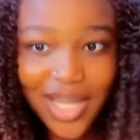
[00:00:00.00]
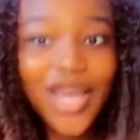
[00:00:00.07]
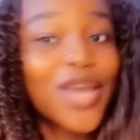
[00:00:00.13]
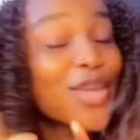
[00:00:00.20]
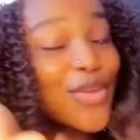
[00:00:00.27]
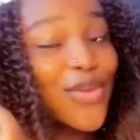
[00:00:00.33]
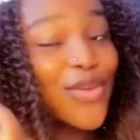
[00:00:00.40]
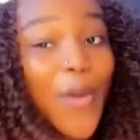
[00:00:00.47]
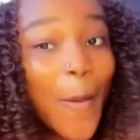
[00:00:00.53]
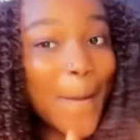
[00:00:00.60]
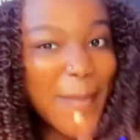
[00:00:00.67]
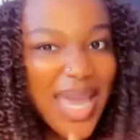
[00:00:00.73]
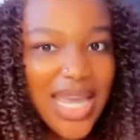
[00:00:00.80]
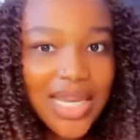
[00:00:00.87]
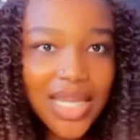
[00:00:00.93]
you
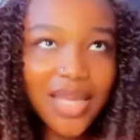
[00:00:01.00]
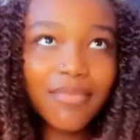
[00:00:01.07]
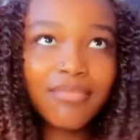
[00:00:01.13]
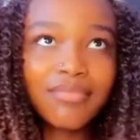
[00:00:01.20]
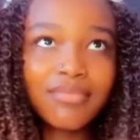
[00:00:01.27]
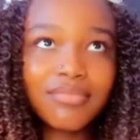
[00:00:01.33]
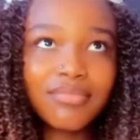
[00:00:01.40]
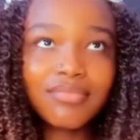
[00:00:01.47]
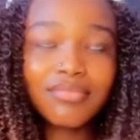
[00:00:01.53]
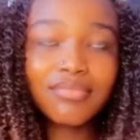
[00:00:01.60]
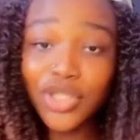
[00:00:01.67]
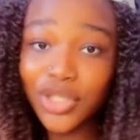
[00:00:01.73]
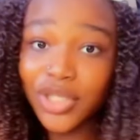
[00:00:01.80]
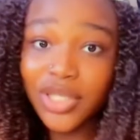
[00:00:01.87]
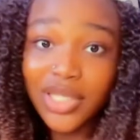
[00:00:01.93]
made him
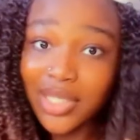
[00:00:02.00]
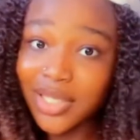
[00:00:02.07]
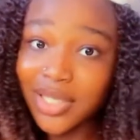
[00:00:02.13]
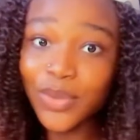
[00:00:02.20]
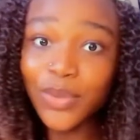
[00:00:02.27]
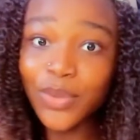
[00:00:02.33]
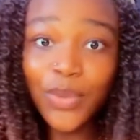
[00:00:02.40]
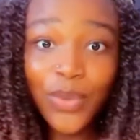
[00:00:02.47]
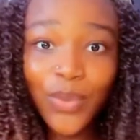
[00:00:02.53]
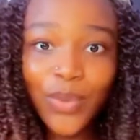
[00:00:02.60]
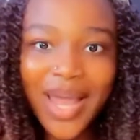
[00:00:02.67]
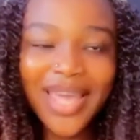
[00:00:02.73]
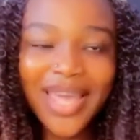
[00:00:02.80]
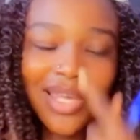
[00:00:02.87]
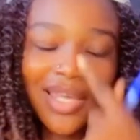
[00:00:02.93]
cheated on you,
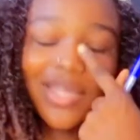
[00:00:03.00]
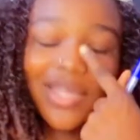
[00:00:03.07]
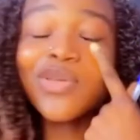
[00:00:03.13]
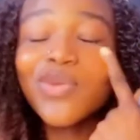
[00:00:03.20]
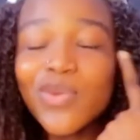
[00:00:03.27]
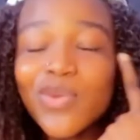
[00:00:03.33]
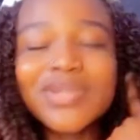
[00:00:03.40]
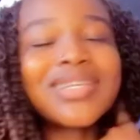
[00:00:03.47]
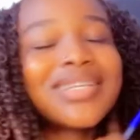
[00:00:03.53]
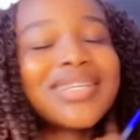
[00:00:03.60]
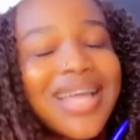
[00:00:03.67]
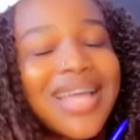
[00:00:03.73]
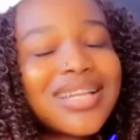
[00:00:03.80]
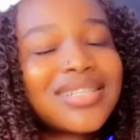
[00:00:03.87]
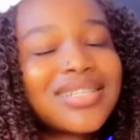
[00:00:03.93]
like you did
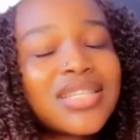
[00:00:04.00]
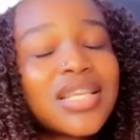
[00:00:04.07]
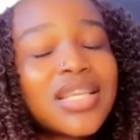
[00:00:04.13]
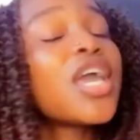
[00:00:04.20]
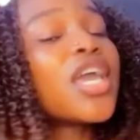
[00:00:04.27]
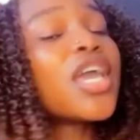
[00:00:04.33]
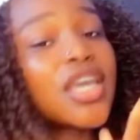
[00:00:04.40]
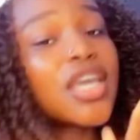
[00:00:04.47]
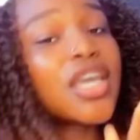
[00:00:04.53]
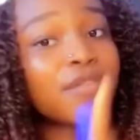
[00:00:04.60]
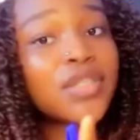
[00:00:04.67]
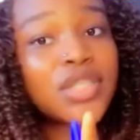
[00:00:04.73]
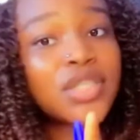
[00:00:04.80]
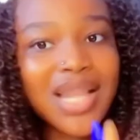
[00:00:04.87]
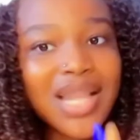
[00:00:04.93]
that. If
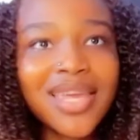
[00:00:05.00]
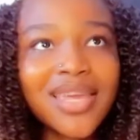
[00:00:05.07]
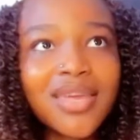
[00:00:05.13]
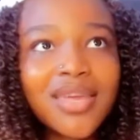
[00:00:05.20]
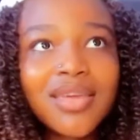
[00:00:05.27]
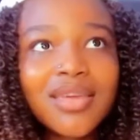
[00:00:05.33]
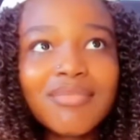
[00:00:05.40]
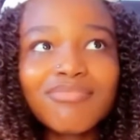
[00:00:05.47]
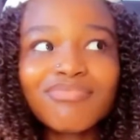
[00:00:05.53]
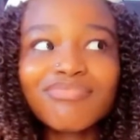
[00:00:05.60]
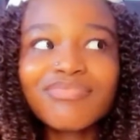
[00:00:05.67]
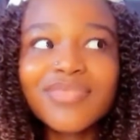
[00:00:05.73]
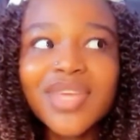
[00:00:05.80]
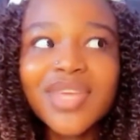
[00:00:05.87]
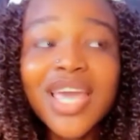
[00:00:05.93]
it's like
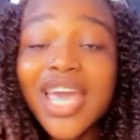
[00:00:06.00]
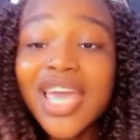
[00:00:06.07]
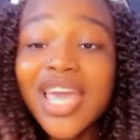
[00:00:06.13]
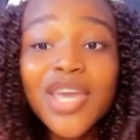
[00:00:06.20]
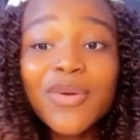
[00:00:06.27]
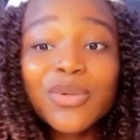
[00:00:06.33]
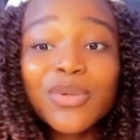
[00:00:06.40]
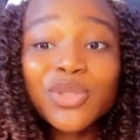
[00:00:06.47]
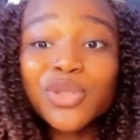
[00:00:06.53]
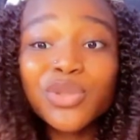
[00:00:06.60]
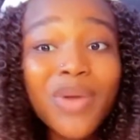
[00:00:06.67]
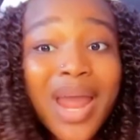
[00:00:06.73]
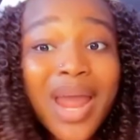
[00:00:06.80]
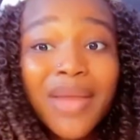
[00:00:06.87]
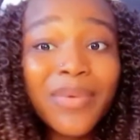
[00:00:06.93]
he would
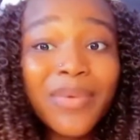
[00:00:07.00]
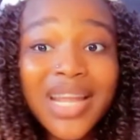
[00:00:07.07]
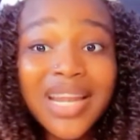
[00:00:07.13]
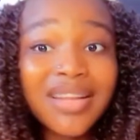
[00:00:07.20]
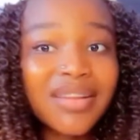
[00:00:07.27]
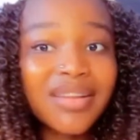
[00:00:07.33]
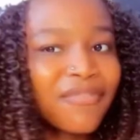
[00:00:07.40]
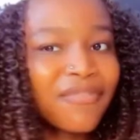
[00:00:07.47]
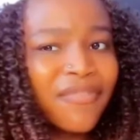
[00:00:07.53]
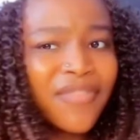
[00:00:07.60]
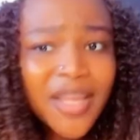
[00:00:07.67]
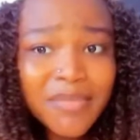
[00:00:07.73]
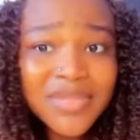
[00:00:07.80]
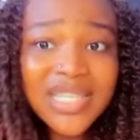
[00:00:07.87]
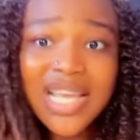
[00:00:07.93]
try with that
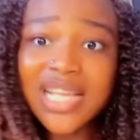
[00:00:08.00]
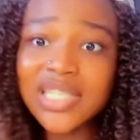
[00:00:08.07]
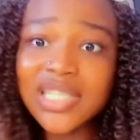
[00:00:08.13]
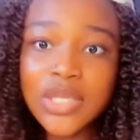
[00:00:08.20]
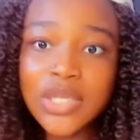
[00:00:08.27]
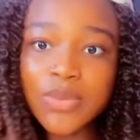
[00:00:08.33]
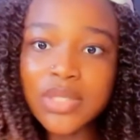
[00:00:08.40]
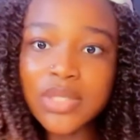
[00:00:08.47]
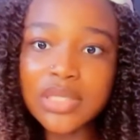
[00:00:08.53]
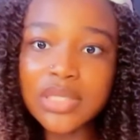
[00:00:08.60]
flimsy excuses.